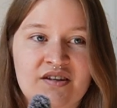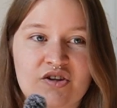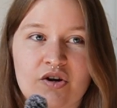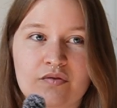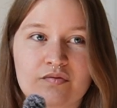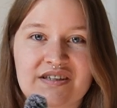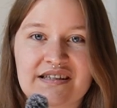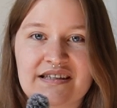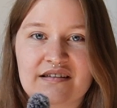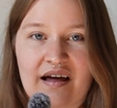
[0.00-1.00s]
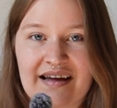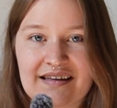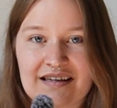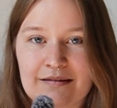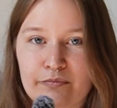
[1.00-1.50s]
you don't really
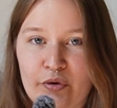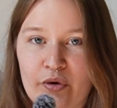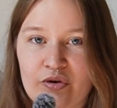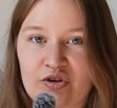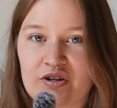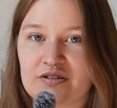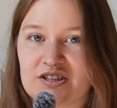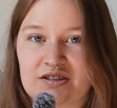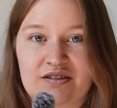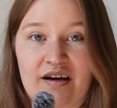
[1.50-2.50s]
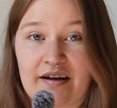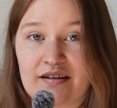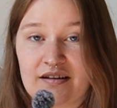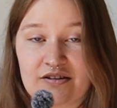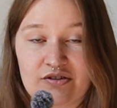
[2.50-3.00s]
like anymore, you can just gut
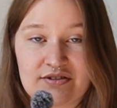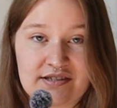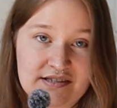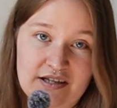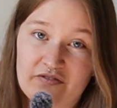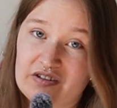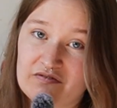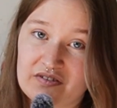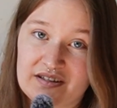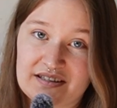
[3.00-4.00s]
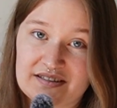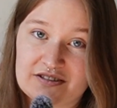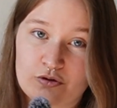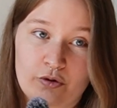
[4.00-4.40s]
it and use the stuffing for this.